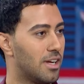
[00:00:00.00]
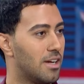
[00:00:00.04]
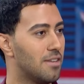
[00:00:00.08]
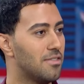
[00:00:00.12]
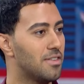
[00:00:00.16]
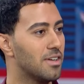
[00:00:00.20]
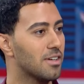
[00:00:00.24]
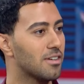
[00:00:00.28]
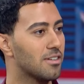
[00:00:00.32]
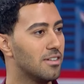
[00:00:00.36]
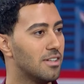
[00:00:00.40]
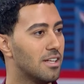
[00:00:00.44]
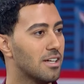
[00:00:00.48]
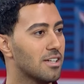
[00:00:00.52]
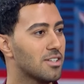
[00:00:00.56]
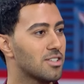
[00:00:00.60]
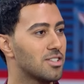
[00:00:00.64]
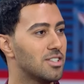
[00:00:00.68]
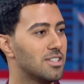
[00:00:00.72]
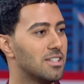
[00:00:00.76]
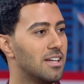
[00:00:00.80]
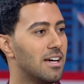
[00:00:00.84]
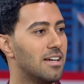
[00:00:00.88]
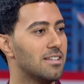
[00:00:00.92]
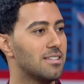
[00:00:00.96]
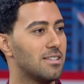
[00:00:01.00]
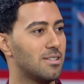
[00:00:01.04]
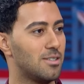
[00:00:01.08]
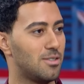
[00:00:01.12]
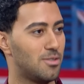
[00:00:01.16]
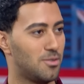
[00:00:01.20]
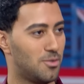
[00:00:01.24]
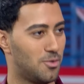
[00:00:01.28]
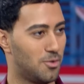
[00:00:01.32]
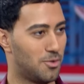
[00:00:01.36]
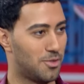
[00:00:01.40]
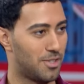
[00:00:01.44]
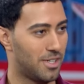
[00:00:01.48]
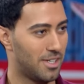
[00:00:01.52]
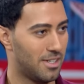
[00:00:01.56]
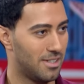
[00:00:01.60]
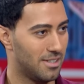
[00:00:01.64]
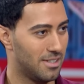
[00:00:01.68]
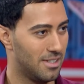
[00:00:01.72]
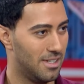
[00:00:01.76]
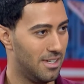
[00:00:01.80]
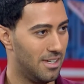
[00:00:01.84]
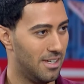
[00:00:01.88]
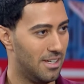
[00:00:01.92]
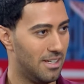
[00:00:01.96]
Every collection has a story.
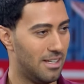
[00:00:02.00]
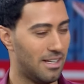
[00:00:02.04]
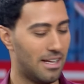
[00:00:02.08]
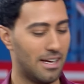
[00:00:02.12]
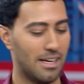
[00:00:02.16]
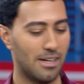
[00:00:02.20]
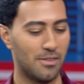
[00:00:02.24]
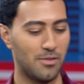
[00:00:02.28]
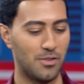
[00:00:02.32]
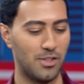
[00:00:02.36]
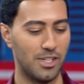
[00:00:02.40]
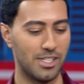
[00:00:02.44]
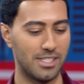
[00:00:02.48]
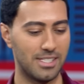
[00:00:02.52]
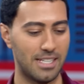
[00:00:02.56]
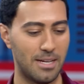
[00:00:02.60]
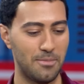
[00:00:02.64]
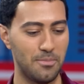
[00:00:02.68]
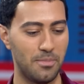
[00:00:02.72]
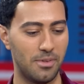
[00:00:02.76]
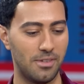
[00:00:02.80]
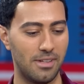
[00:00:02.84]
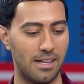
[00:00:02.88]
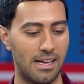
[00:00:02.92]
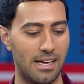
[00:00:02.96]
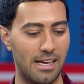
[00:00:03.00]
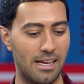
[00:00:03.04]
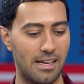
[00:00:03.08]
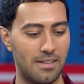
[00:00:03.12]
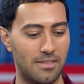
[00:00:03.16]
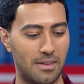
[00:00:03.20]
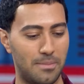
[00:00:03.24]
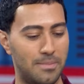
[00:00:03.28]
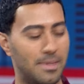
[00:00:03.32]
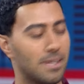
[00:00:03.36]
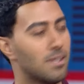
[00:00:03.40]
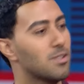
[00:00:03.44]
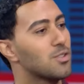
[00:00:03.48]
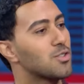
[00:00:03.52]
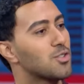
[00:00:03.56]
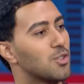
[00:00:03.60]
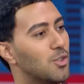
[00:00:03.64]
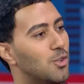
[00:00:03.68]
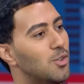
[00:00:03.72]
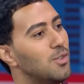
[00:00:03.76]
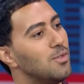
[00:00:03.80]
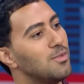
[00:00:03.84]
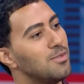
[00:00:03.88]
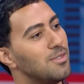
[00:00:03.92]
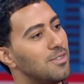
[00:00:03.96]
Like, for example, I have a big
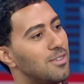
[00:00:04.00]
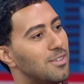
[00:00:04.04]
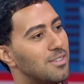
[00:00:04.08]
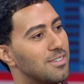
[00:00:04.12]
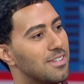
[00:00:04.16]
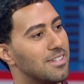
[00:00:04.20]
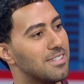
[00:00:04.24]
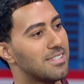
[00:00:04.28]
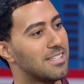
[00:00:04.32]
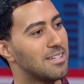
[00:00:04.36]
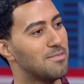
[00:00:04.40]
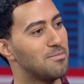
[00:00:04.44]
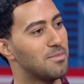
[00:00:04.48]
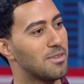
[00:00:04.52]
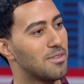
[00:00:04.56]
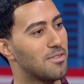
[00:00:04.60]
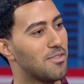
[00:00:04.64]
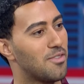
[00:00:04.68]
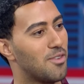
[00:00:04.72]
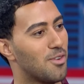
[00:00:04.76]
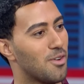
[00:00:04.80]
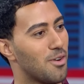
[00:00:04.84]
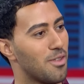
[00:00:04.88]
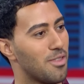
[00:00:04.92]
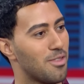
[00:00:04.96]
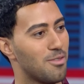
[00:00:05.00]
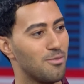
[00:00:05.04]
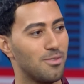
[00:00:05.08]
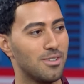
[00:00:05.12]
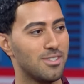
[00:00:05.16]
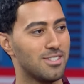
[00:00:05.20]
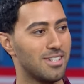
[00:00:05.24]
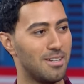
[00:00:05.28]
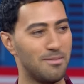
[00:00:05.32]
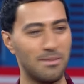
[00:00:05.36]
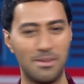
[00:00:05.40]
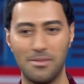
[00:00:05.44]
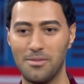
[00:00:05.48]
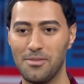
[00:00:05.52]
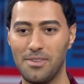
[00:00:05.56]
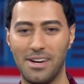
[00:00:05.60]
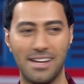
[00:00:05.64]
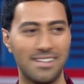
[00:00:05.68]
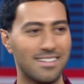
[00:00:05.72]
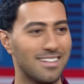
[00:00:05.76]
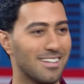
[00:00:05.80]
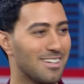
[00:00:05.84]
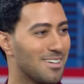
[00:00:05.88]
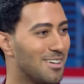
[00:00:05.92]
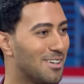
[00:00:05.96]
show on December 4th, which I'm
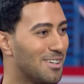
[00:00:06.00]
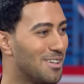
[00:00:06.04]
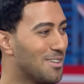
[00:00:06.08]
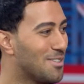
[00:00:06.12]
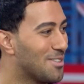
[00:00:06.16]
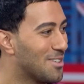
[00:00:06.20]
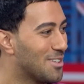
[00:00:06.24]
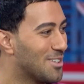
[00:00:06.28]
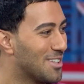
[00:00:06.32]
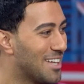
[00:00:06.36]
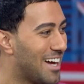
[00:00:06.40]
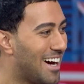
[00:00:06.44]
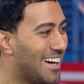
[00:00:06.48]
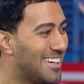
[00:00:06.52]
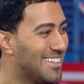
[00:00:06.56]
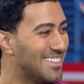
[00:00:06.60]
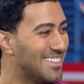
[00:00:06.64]
inviting all of you now.